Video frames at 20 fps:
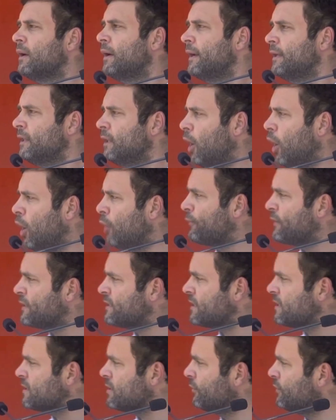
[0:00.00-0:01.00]
in the
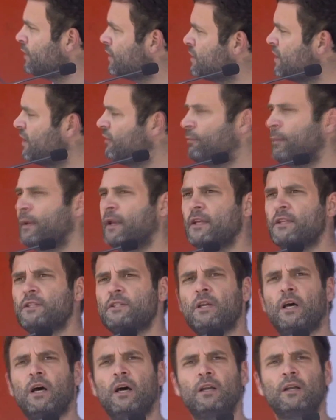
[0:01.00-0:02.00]
offices of the chief
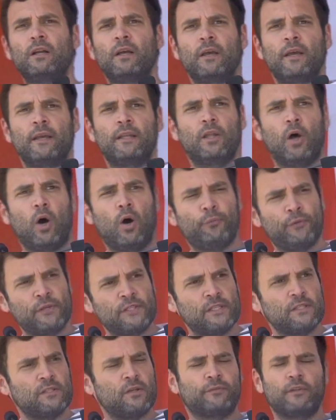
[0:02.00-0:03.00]
minister, in the
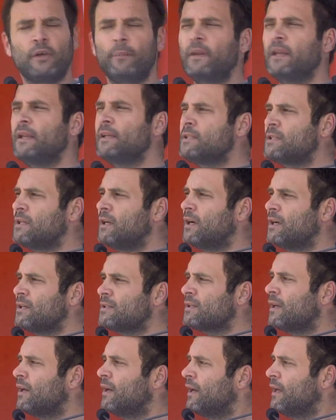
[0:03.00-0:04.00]
offices of the
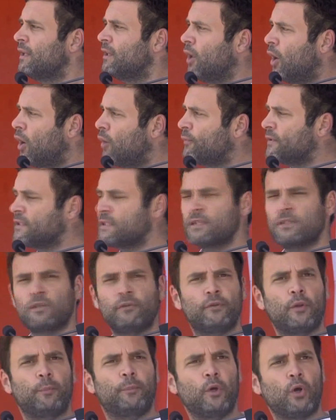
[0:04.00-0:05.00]
ministers, in the offices
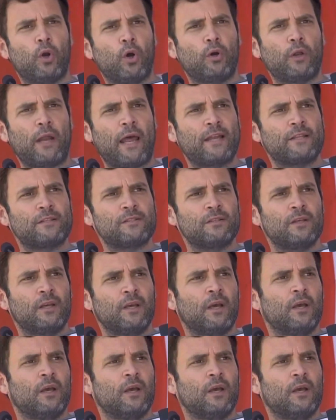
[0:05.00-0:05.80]
of the bureaucrats,